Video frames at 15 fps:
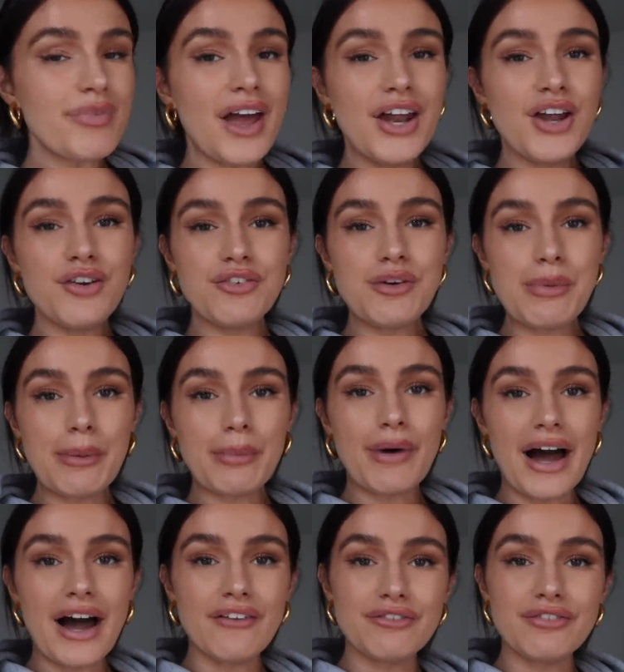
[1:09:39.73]
I know a few people
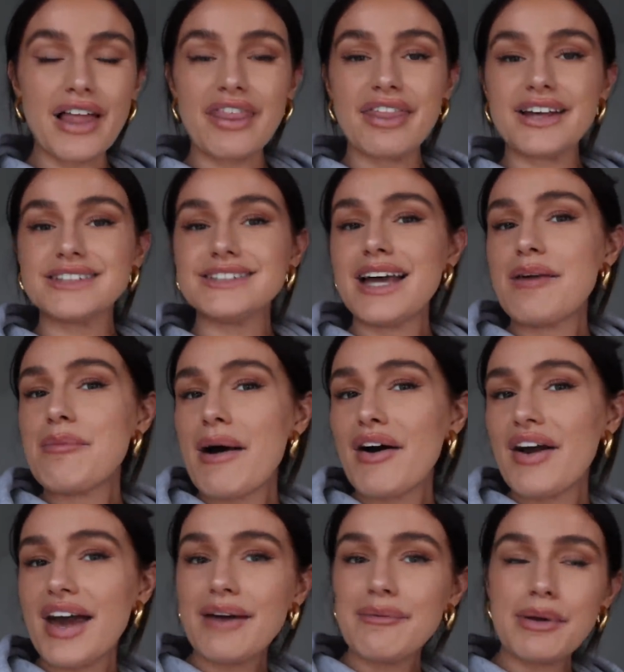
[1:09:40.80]
have like things to say
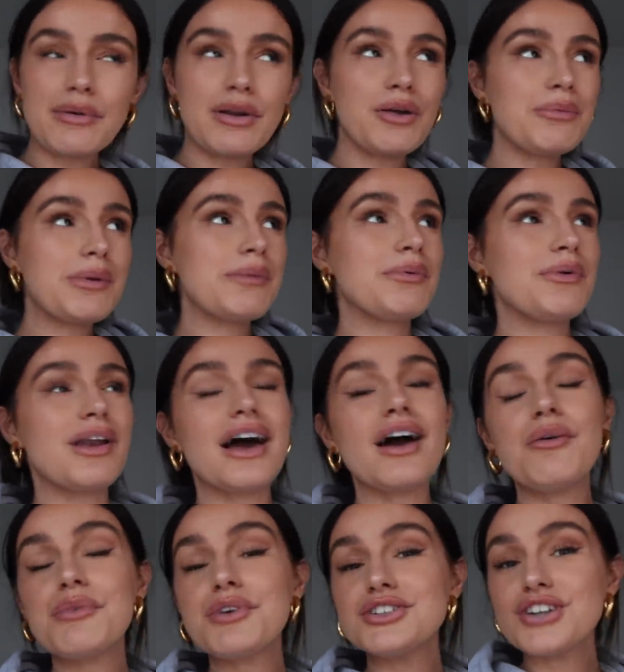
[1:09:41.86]
about it. People, a lot of people are like,
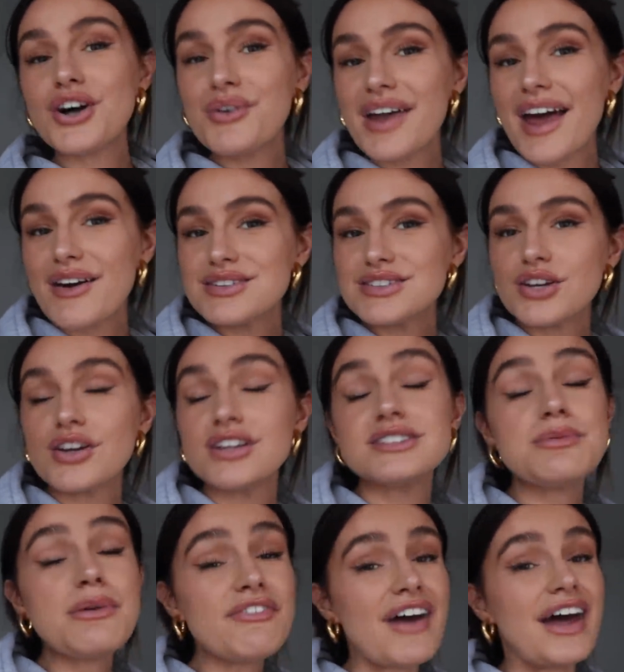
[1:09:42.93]
oh, your old hair is so nice.
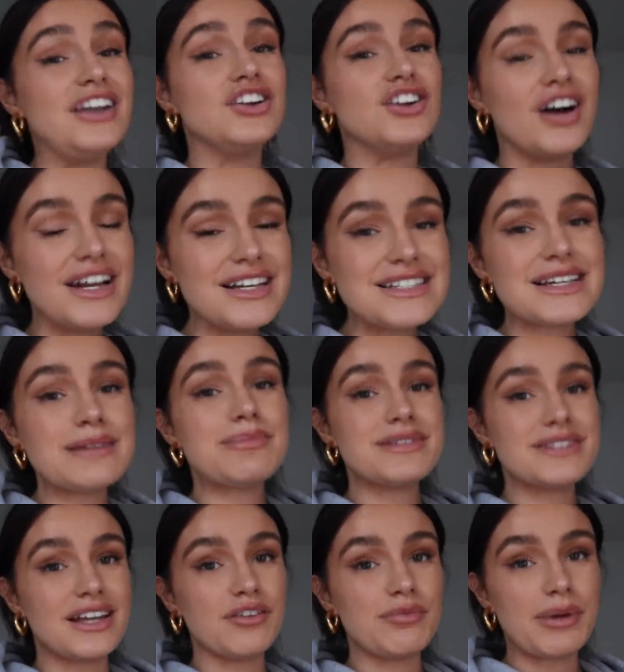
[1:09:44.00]
To be fair, ninety
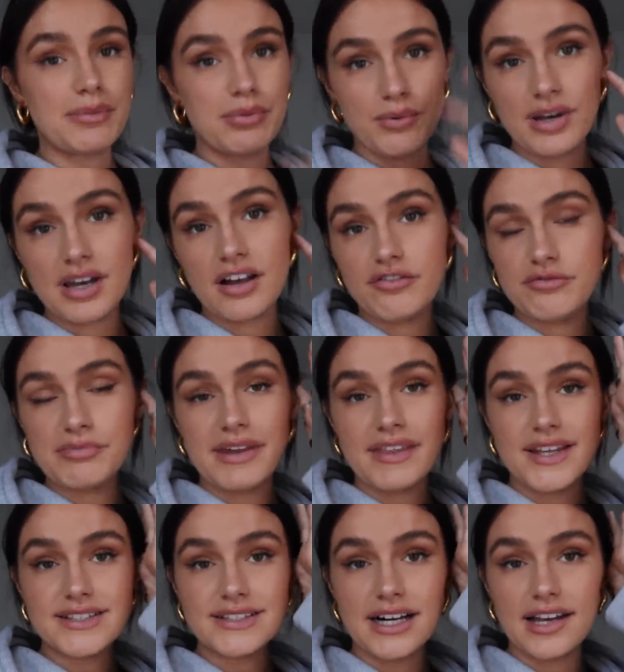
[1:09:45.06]
percent of people love me
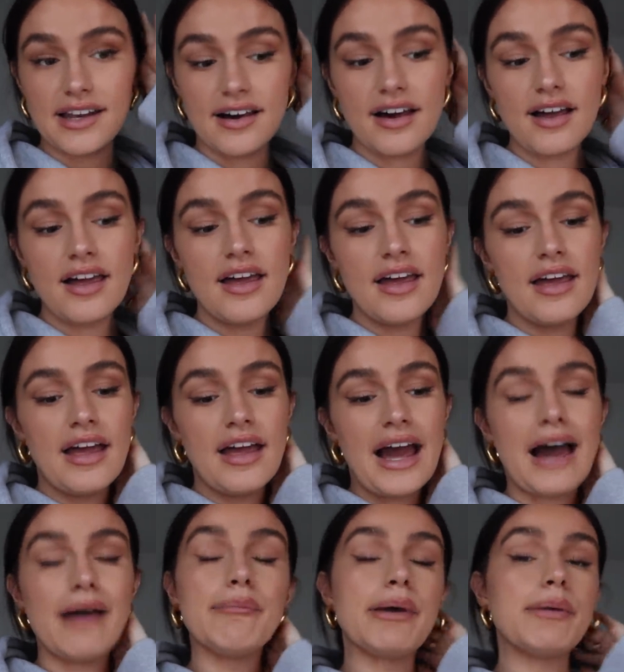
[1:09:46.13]
this colour,
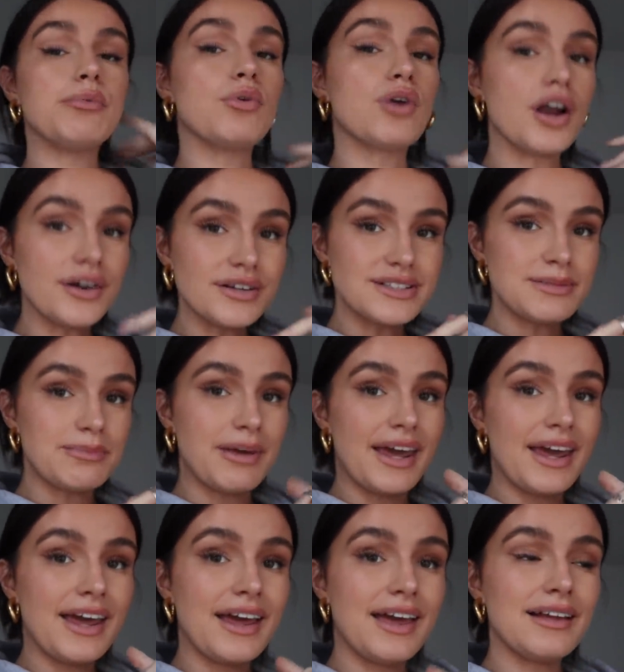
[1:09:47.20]
and people close to
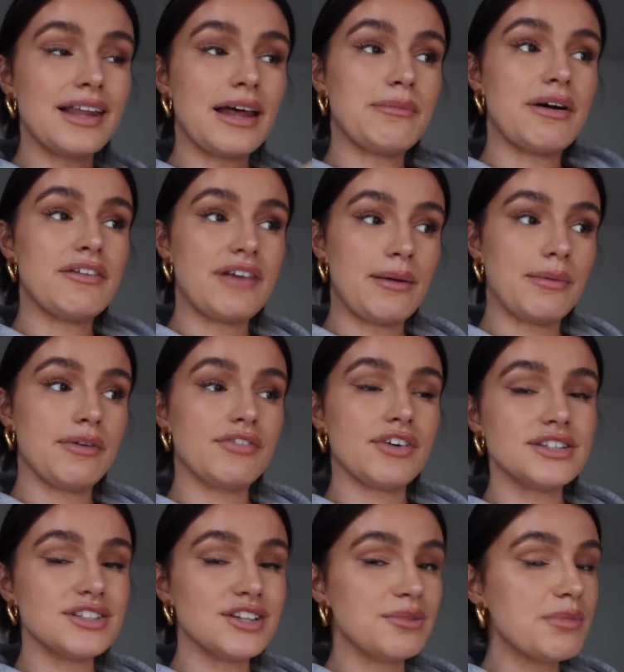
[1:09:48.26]
me, like my family and
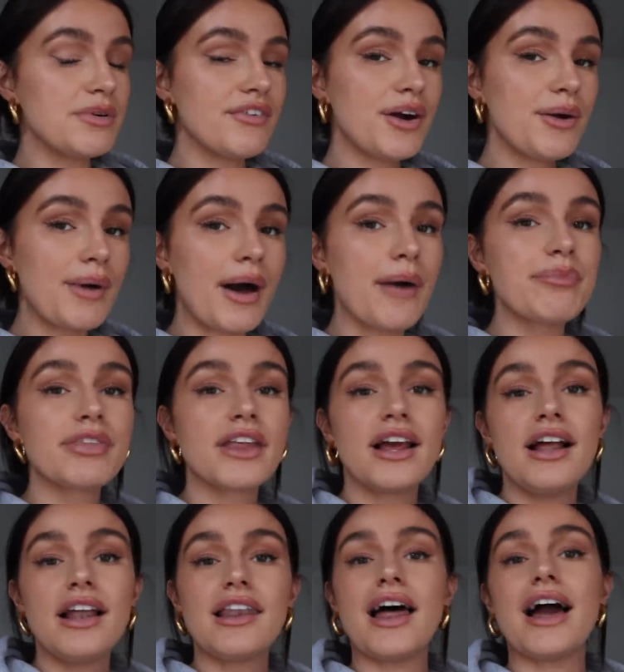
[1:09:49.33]
friends who know me very well,
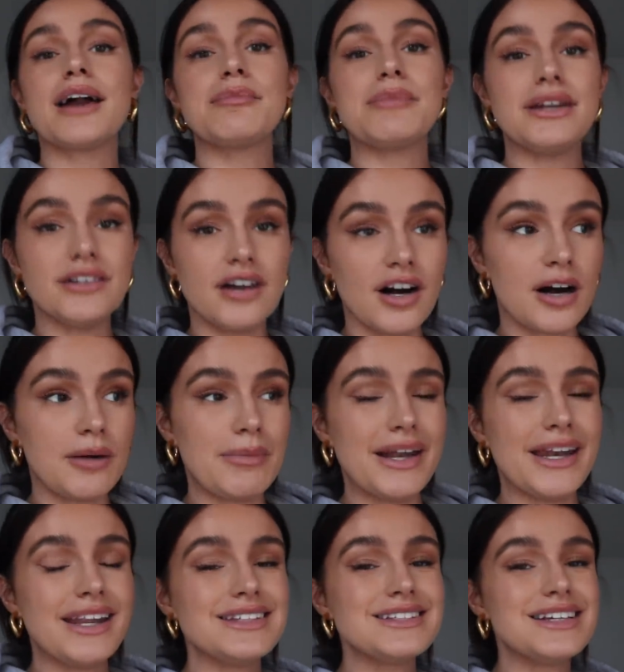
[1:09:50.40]
like me darker. My
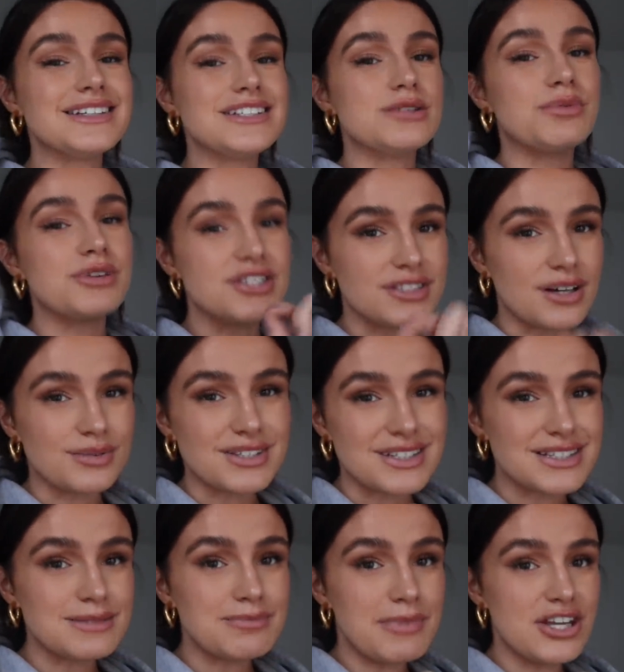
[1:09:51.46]
nan said she wishes I was a
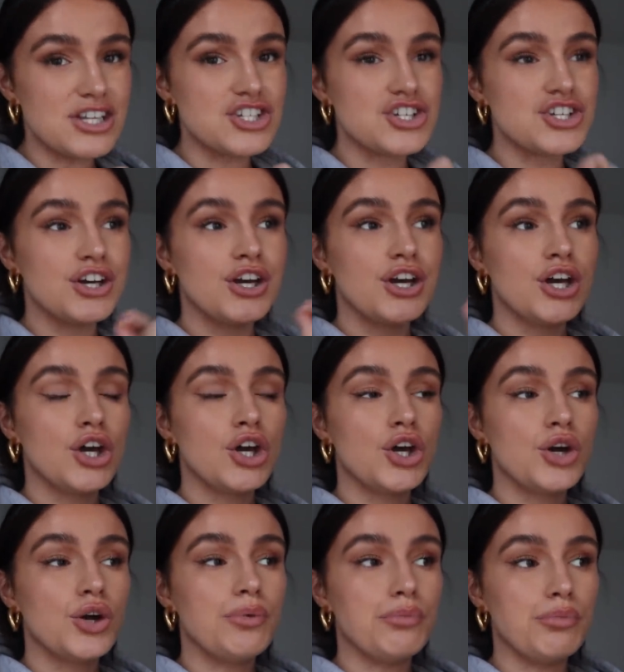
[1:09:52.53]
smidge
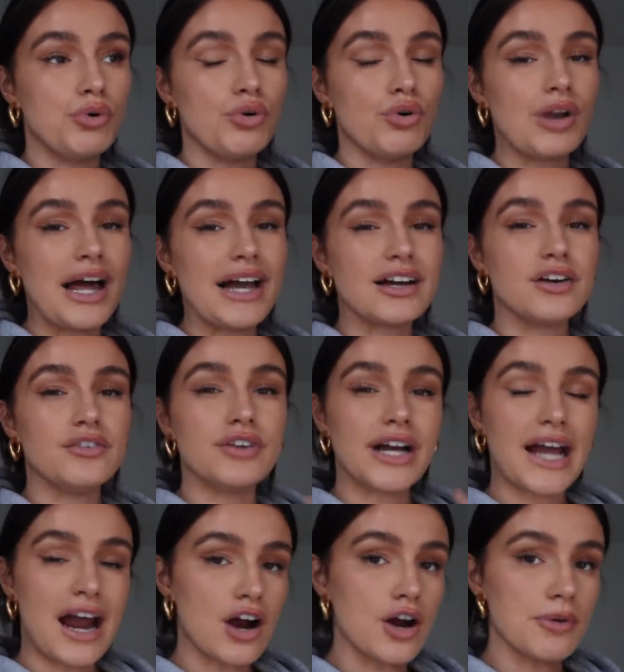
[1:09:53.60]
more like of a
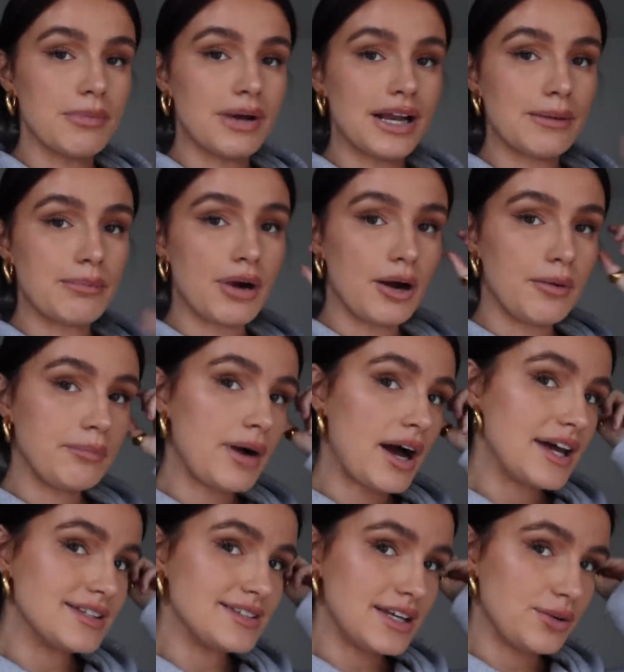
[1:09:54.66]
caramelly brown, but
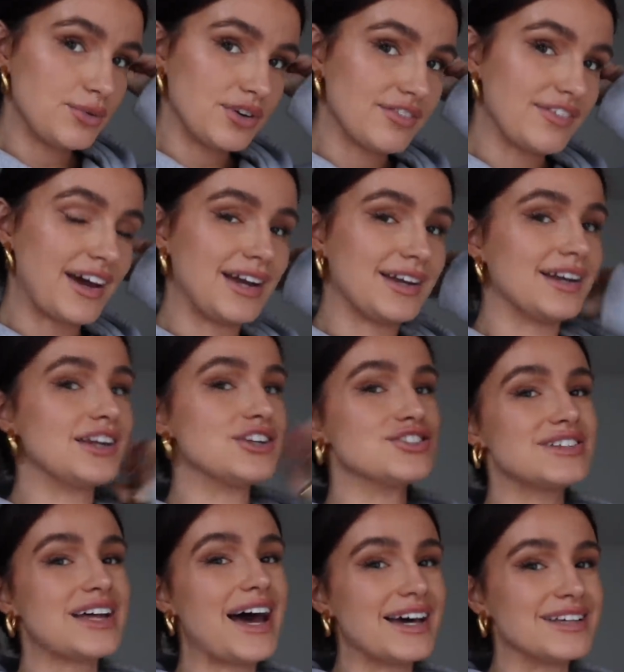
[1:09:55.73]
I said it would fade and it
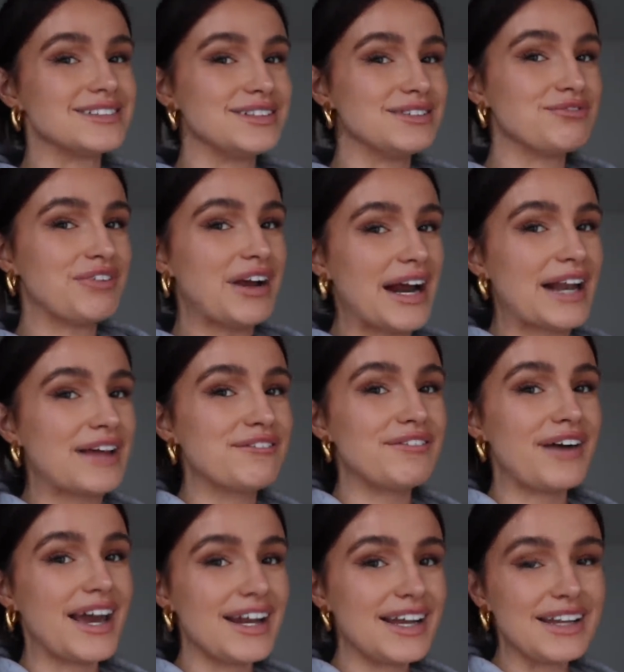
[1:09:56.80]
just hasn't really
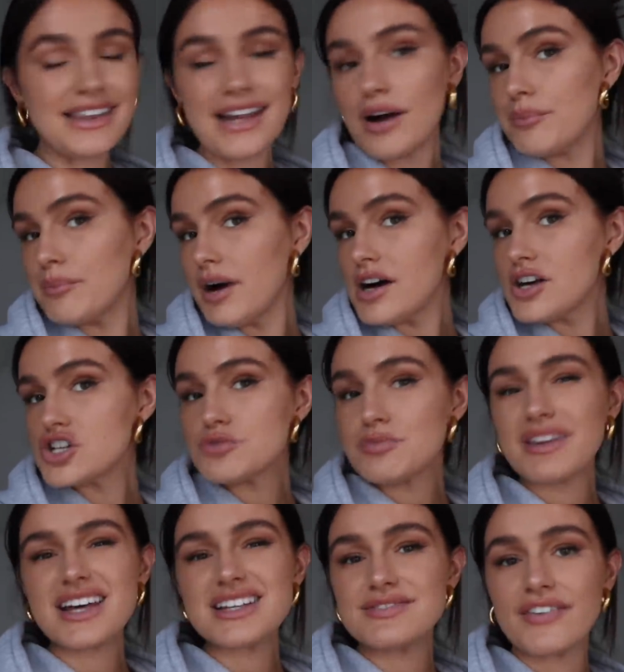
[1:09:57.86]
faded that much, but
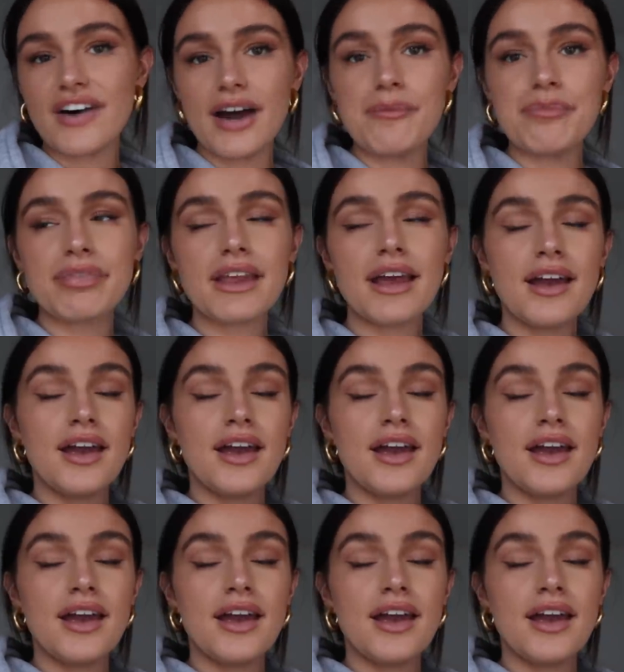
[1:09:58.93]
that's fine.